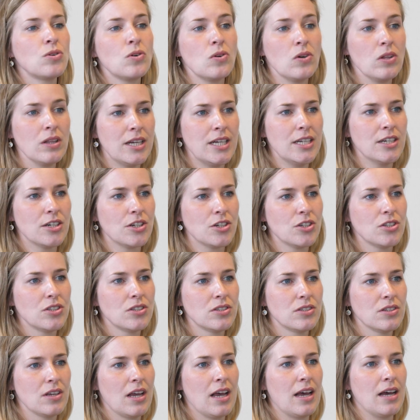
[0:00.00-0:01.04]
school
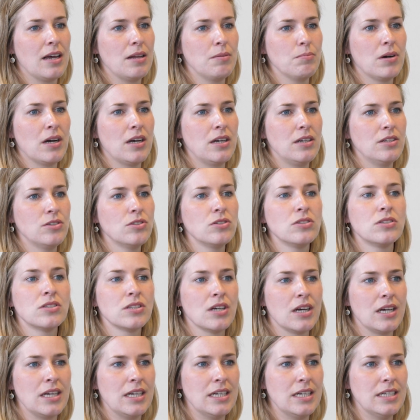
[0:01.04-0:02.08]
leaders and by
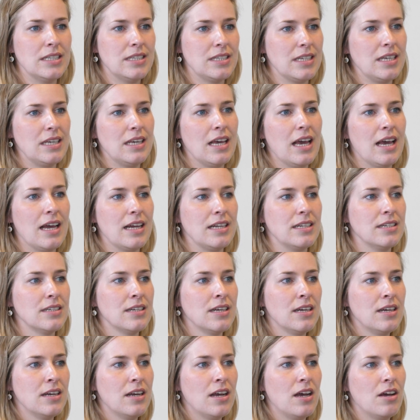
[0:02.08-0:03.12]
society and
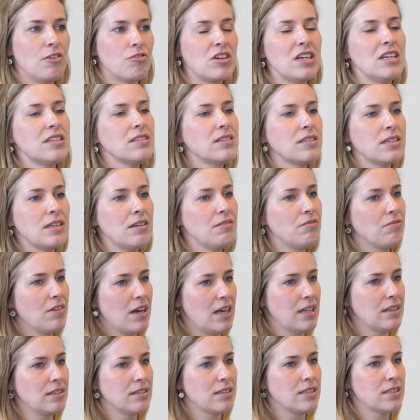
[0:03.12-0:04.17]
recent
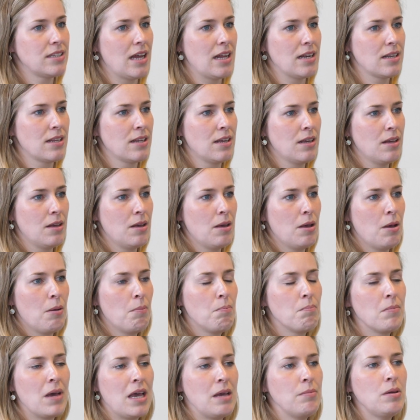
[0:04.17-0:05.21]
events that
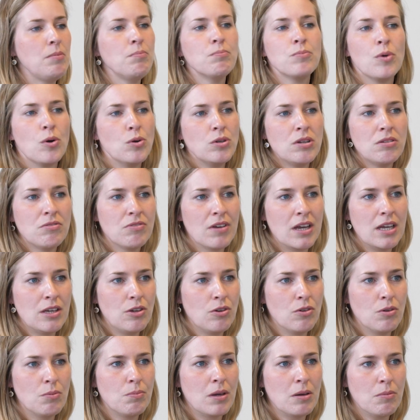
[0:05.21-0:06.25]
maybe motivate
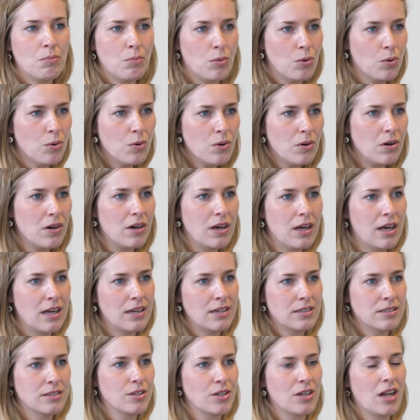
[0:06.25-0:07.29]
you a bit more
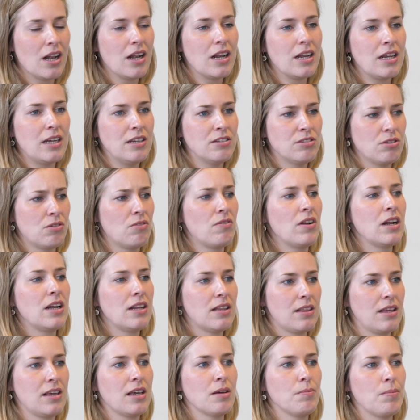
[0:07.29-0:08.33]
suddenly to really
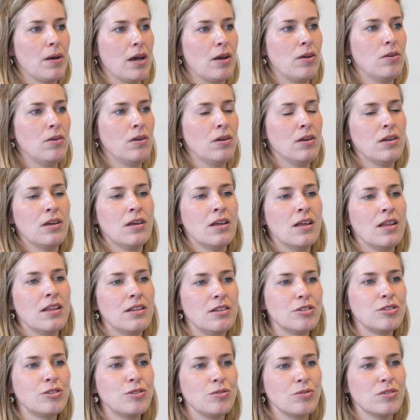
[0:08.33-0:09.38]
think about
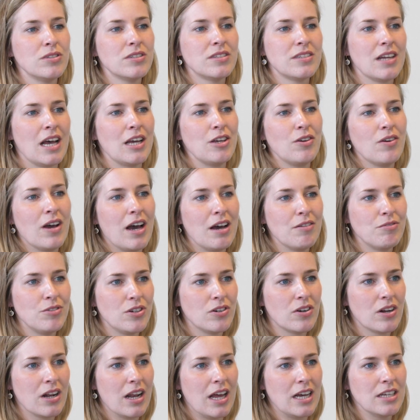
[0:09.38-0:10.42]
the students that you have
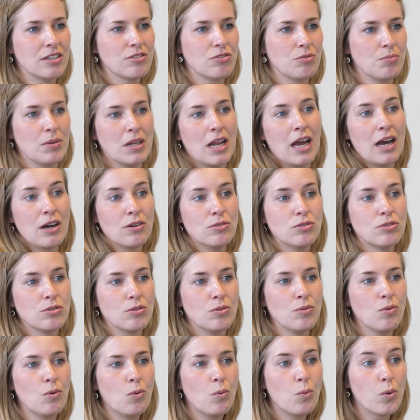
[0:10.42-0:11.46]
in your classroom and how
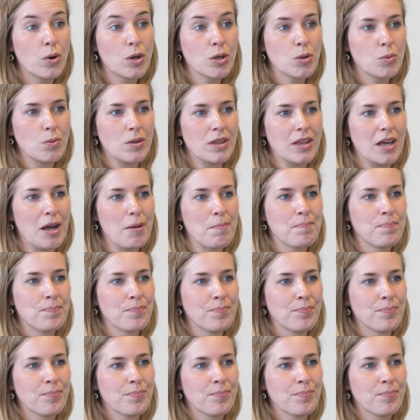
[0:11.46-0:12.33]
to work with them.